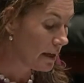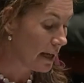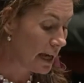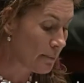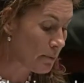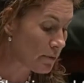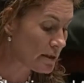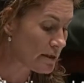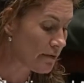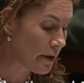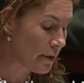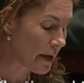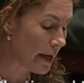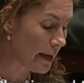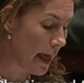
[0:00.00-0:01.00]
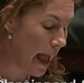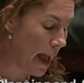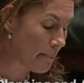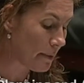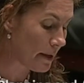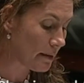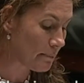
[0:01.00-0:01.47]
Labor is very
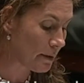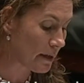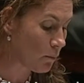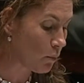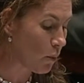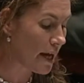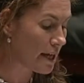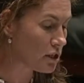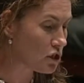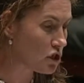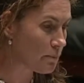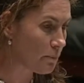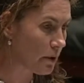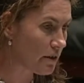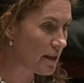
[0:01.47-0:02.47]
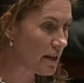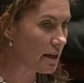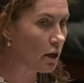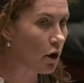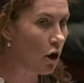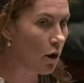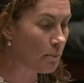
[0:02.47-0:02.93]
unhappy at being wedged by the
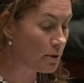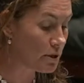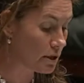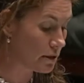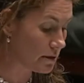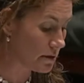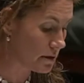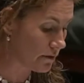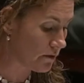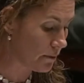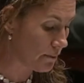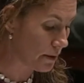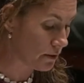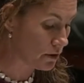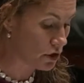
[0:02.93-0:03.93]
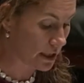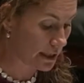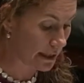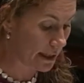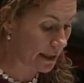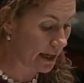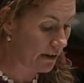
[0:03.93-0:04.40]
incompetence of the
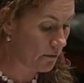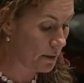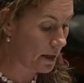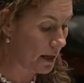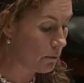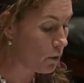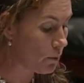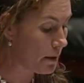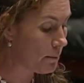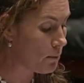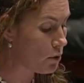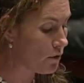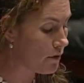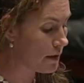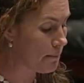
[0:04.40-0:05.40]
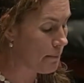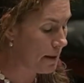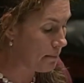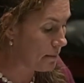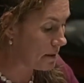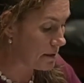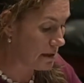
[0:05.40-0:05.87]
Berejiklian government and will be moving
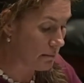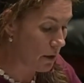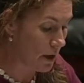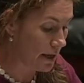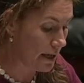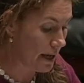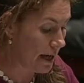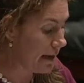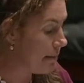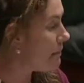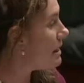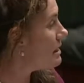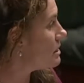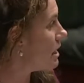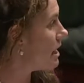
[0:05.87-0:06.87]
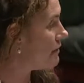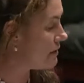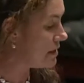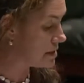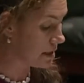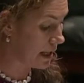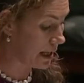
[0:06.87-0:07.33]
amendments in my name, as I have
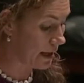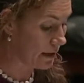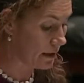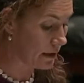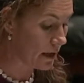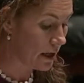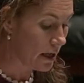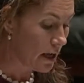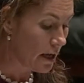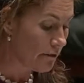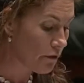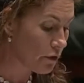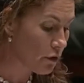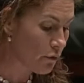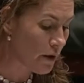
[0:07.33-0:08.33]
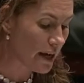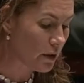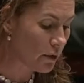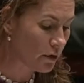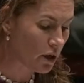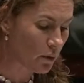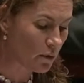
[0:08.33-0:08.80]
indicated. For the
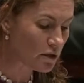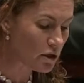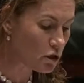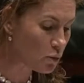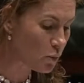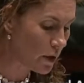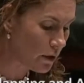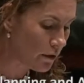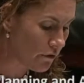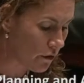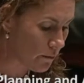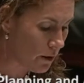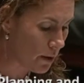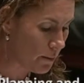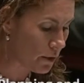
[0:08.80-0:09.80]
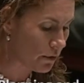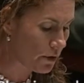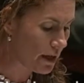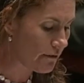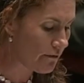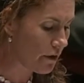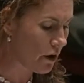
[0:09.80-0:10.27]
record, I want to dwell for a moment on
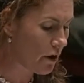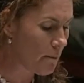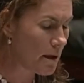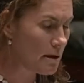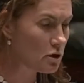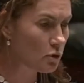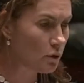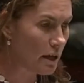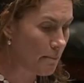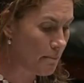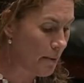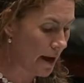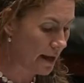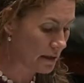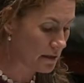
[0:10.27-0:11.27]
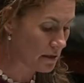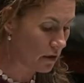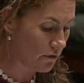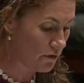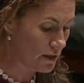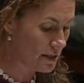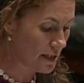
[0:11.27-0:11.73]
the environmental impacts
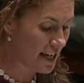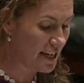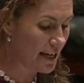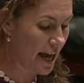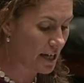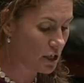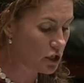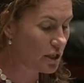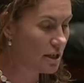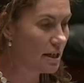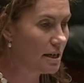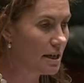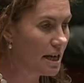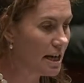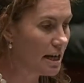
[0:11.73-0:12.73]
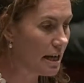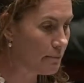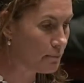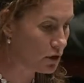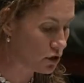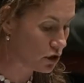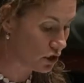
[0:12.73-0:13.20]
of this inaction and
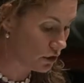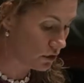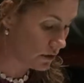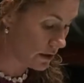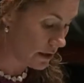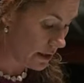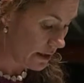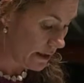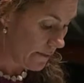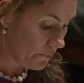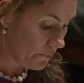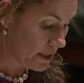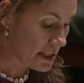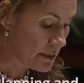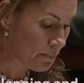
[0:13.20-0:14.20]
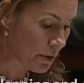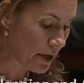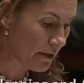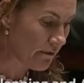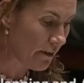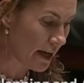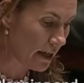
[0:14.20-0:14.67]
ineptitude. The
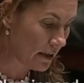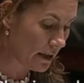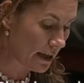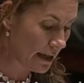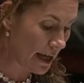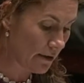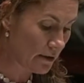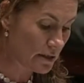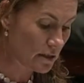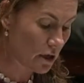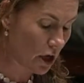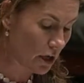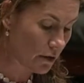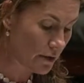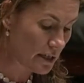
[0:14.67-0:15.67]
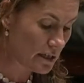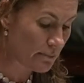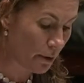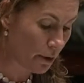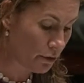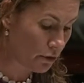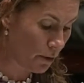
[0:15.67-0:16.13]
Springvale and Clarence collieries,
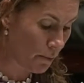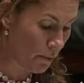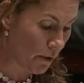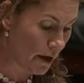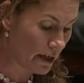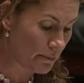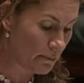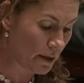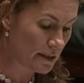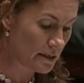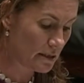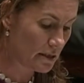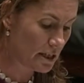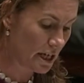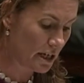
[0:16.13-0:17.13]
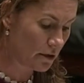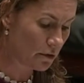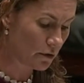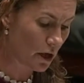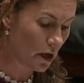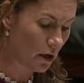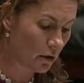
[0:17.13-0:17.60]
both operated by
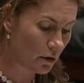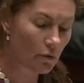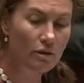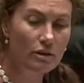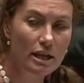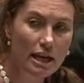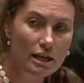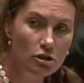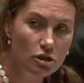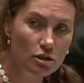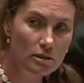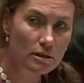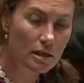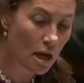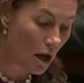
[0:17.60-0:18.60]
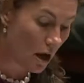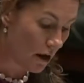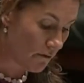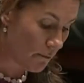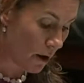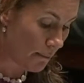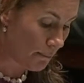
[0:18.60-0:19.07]
Centennial Coal, are at the edges
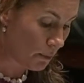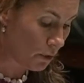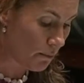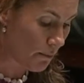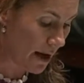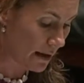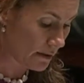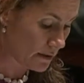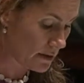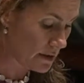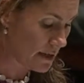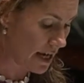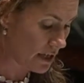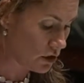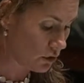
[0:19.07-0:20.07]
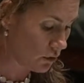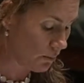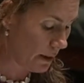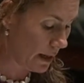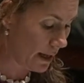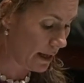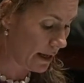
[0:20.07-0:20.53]
of my Blue Mountains National
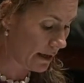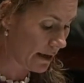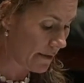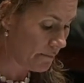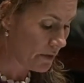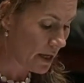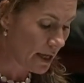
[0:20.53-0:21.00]
Park.